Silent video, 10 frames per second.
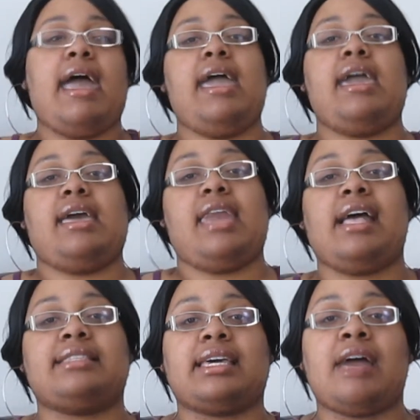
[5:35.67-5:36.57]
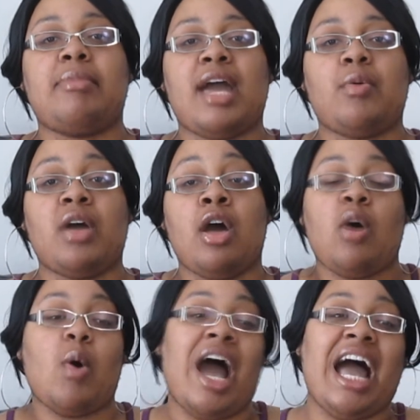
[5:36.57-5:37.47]
and had to come back with,
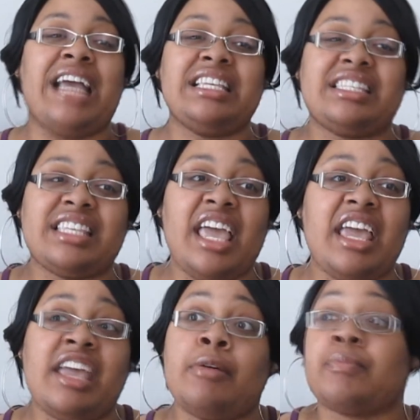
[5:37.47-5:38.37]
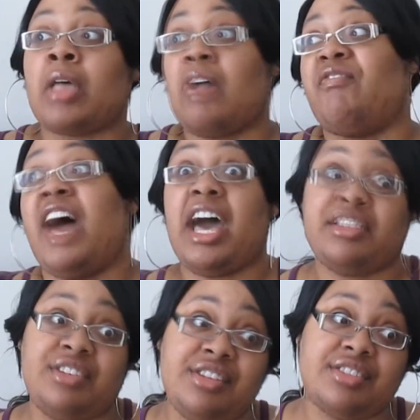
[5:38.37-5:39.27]
well, I ain't say
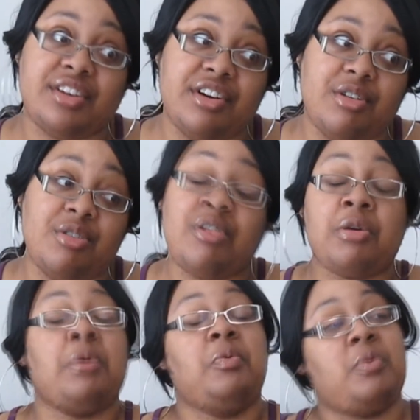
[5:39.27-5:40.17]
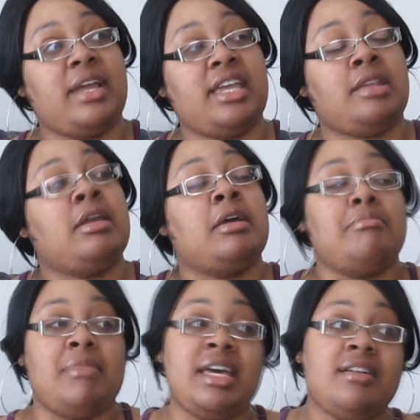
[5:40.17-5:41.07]
5 years ago when
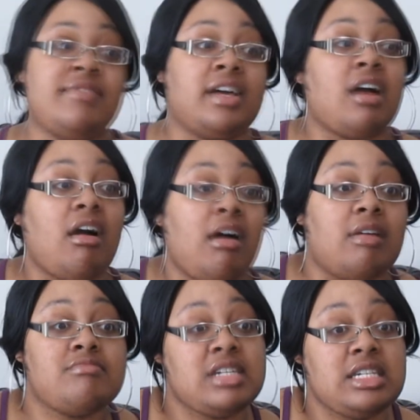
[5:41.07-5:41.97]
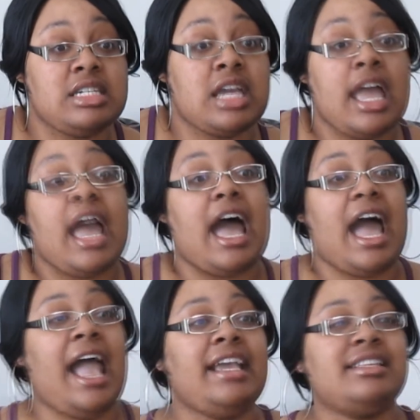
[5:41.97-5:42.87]
Melvin called me,
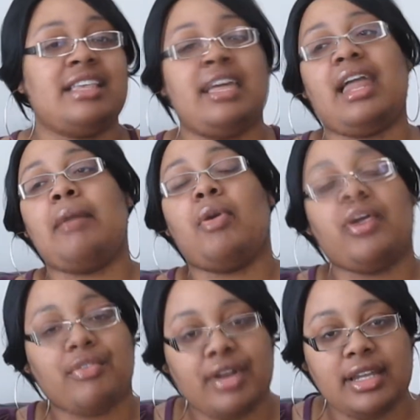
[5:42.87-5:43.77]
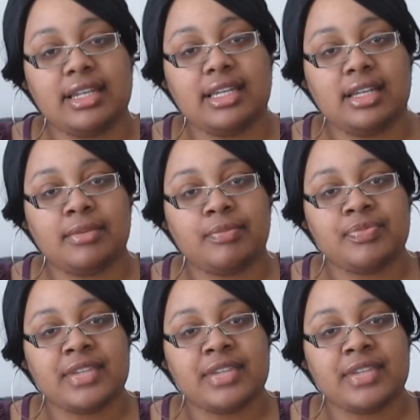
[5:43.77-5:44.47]
I ain't say, like, boy, really?